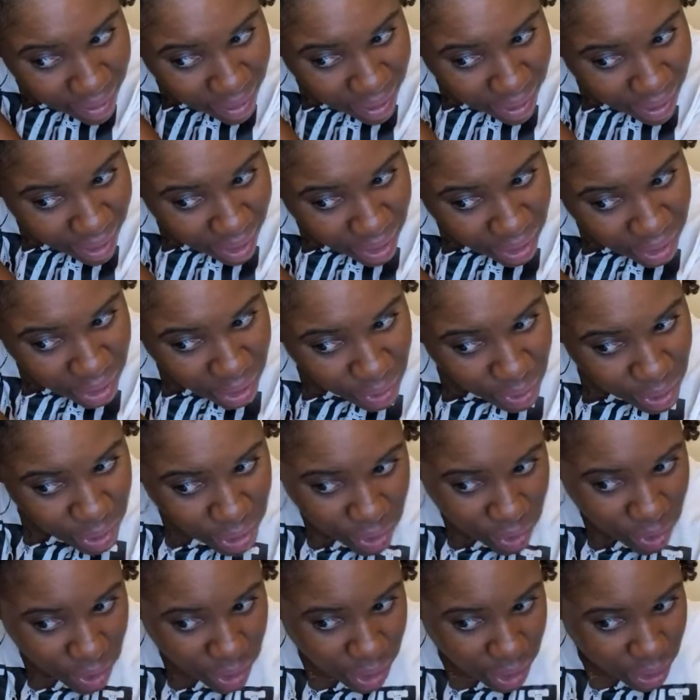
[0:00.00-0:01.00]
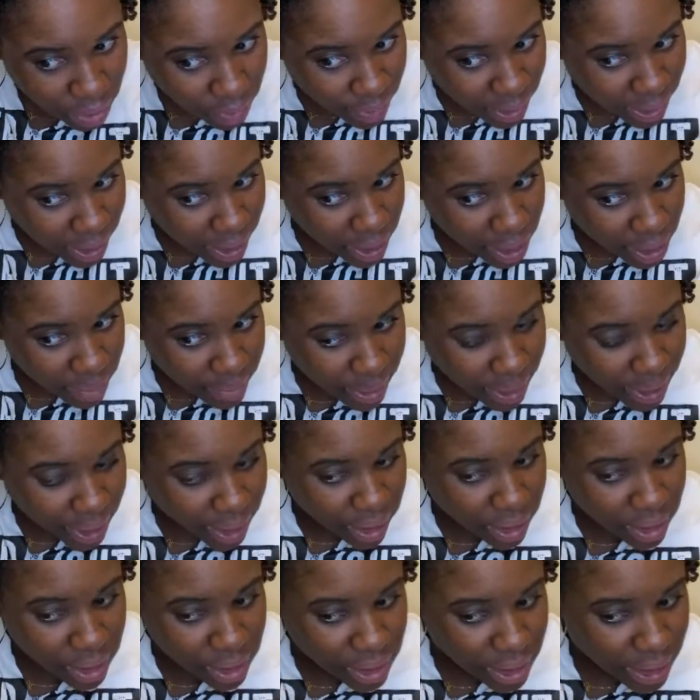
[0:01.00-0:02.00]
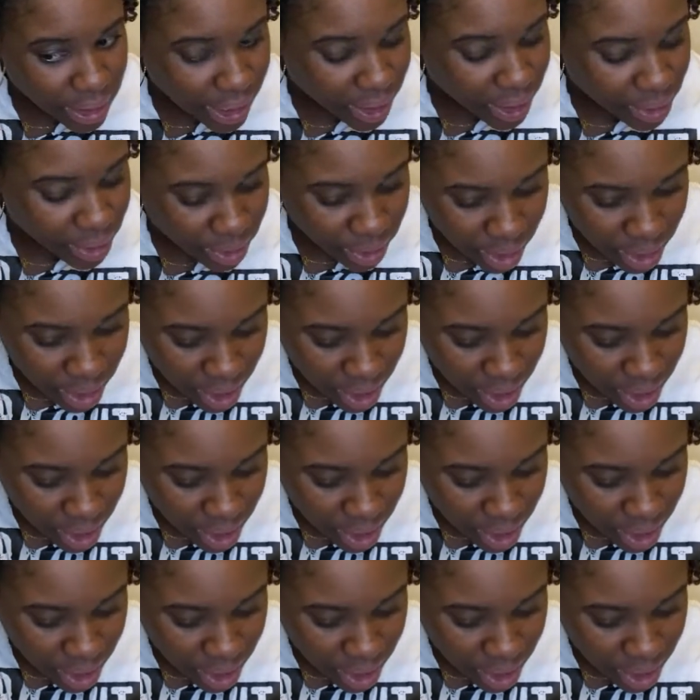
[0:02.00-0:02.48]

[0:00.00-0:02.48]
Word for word: I don't know what's going on right here. My hair a little tangled.